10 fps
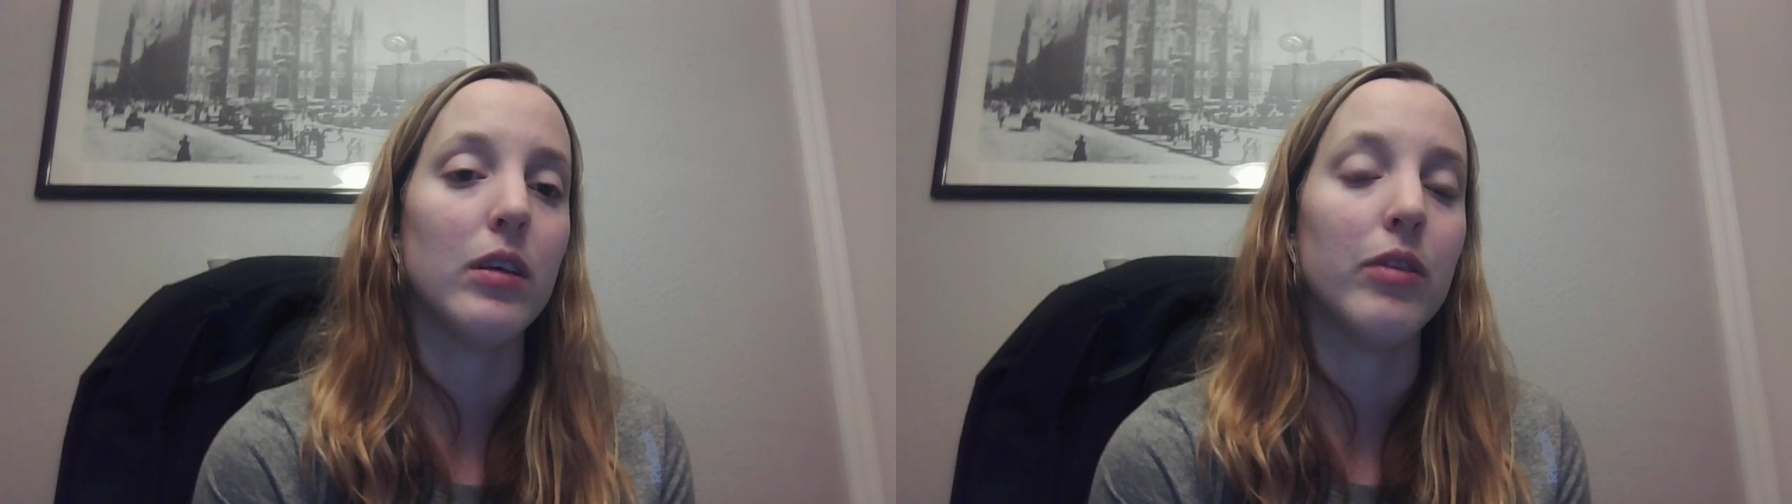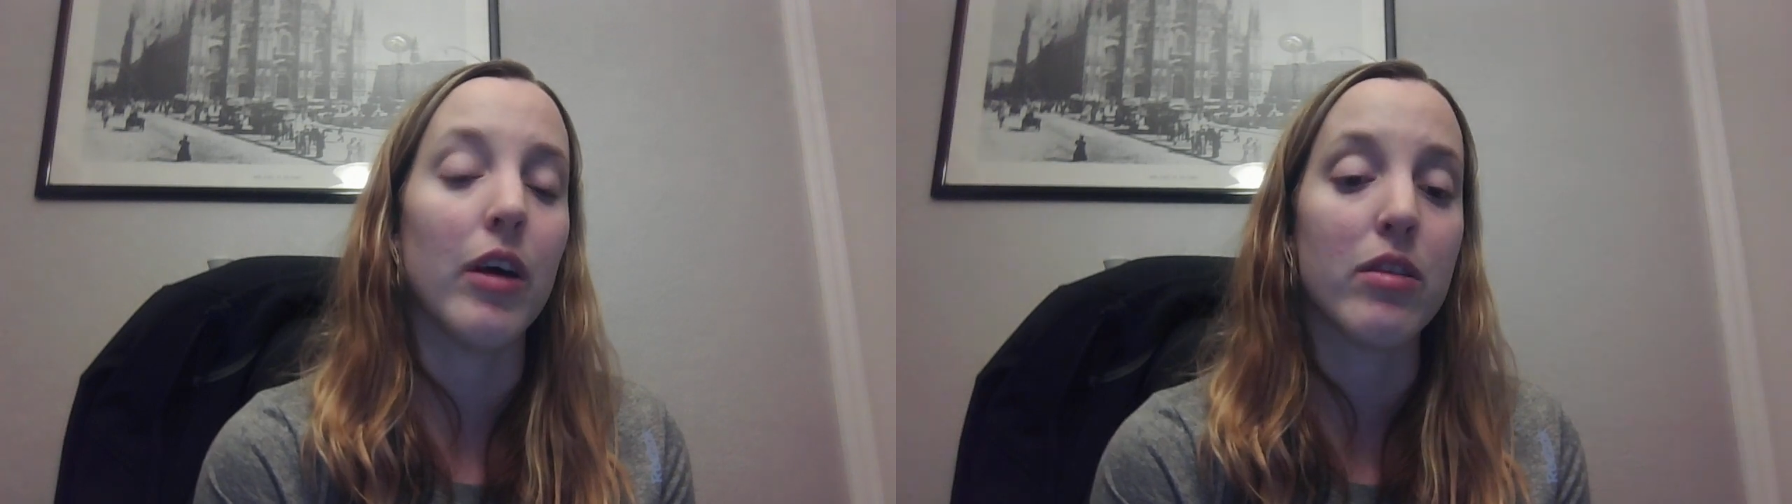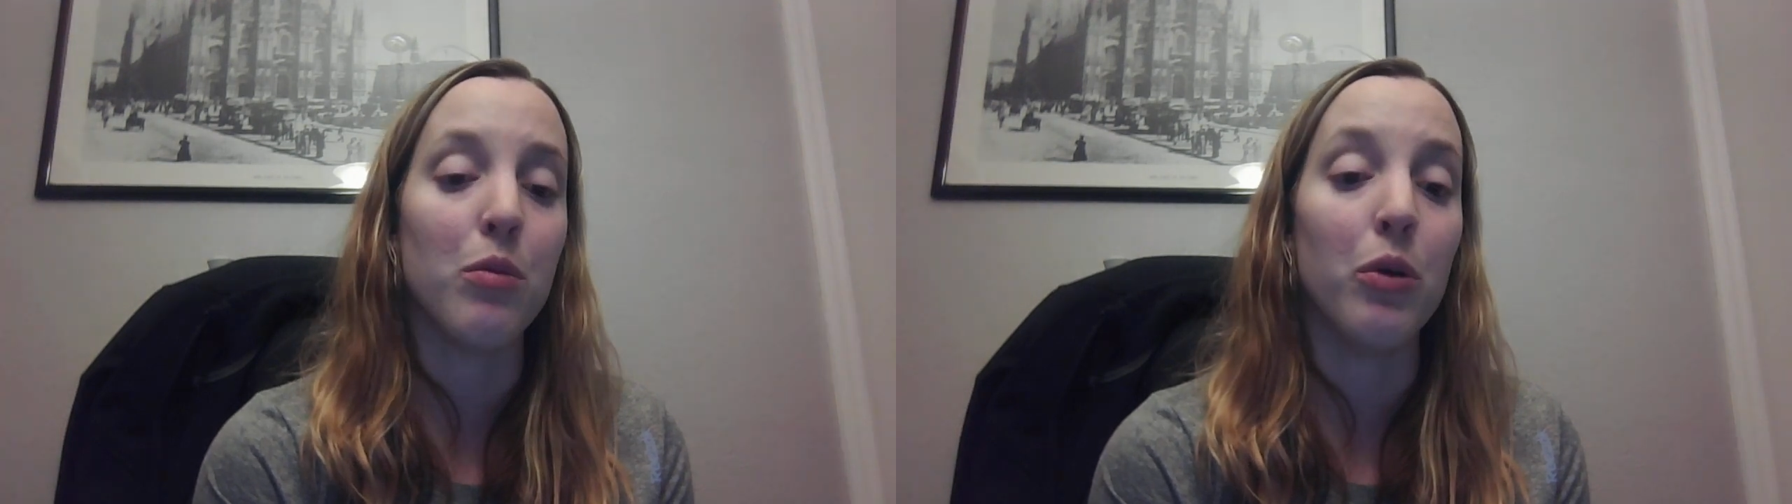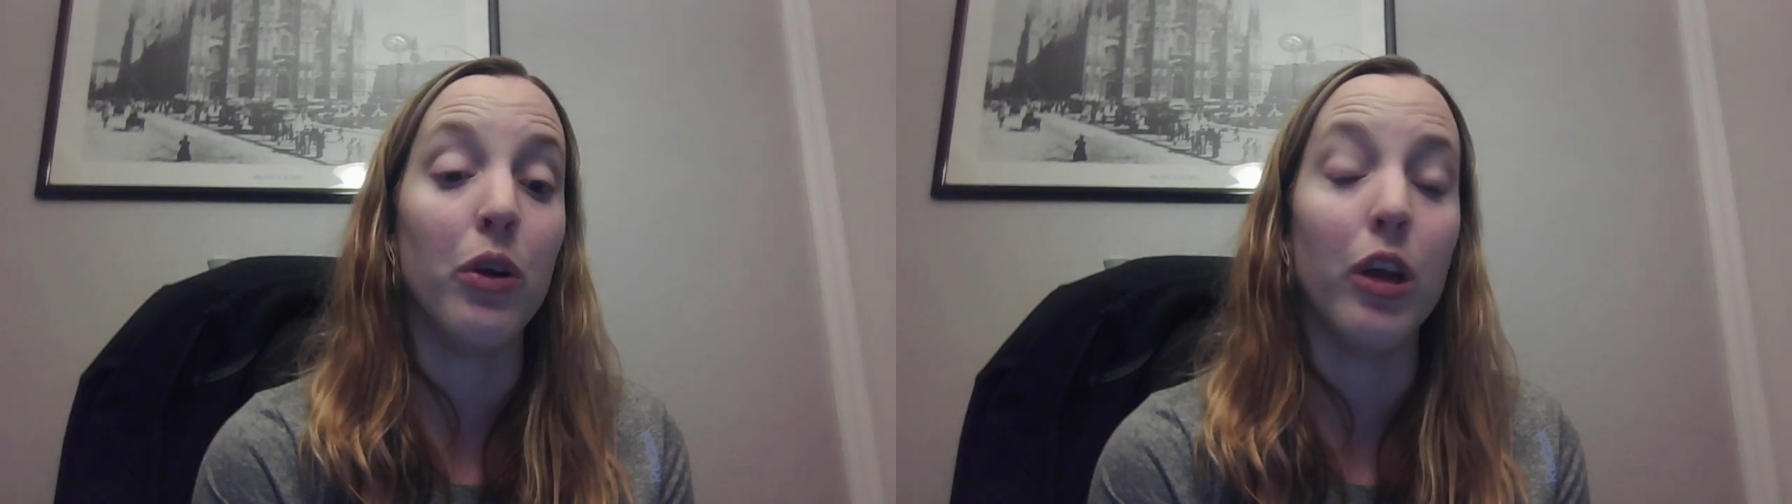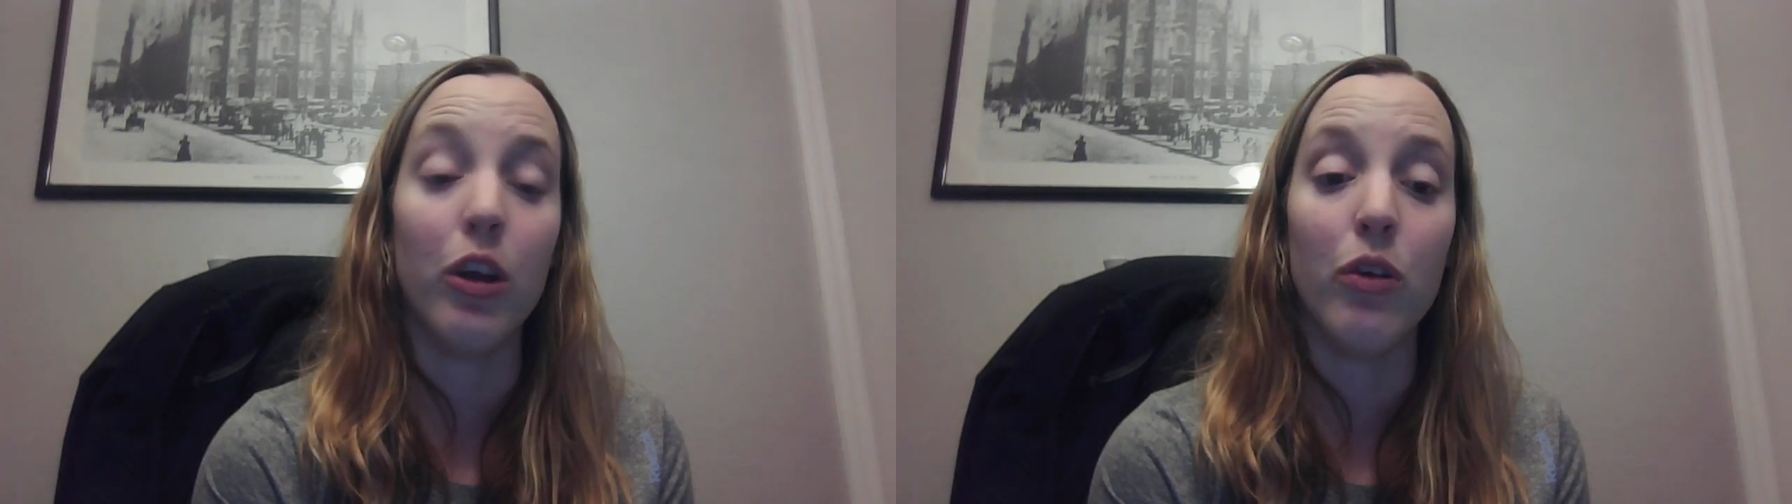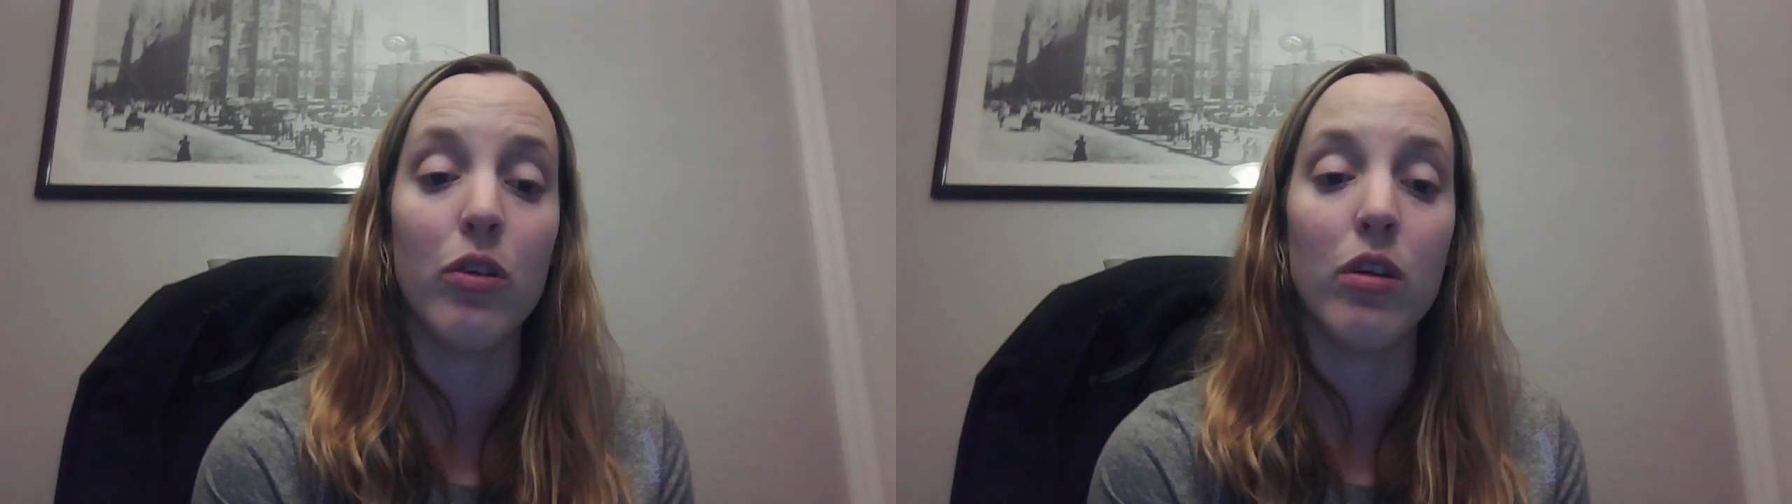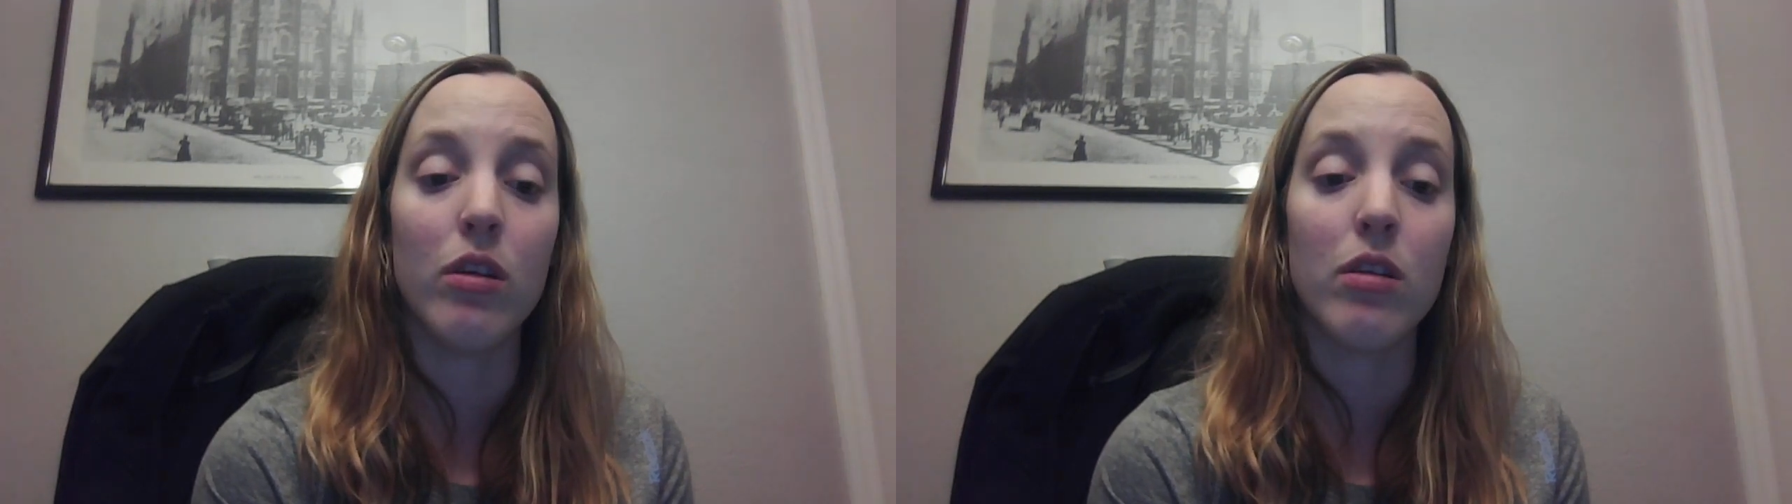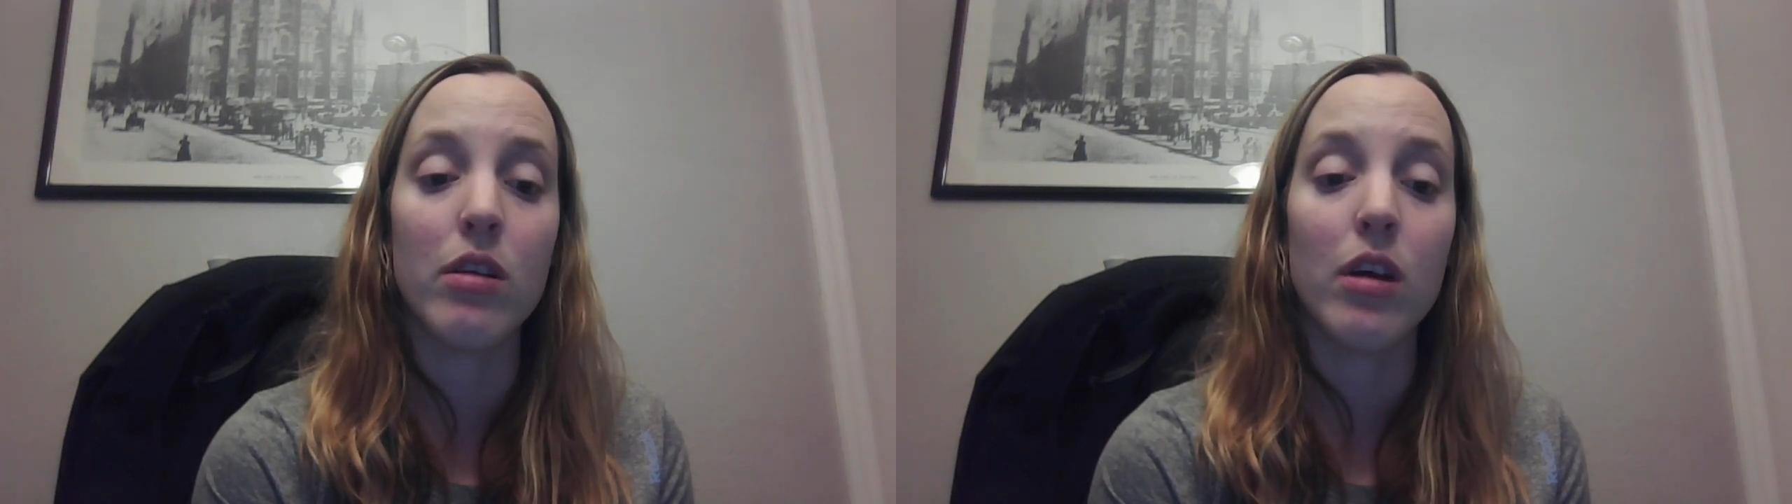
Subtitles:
fast computing uses,